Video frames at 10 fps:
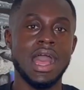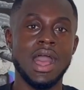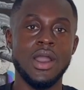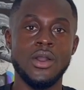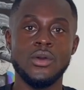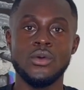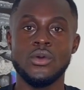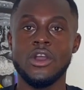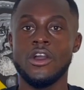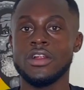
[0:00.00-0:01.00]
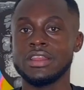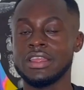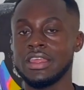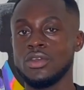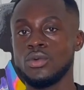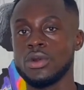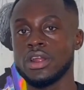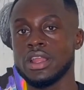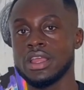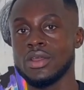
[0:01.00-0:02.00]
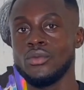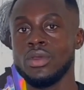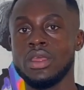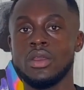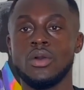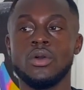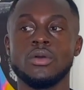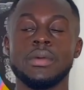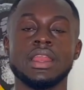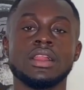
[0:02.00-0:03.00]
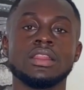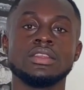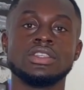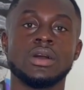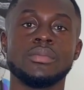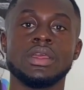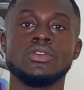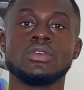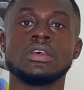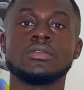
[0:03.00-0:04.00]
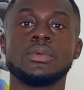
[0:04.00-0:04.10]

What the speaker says: how hard did he work, we automatically jump into the